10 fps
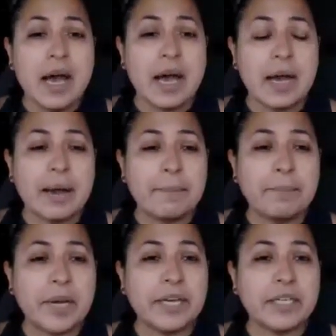
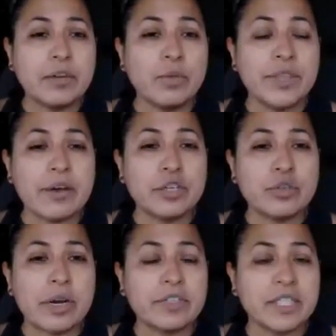But without a
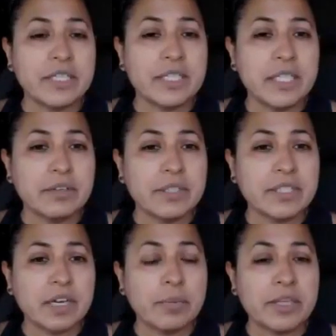driver's license here in the
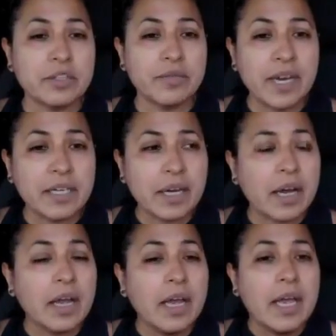state of Pennsylvania,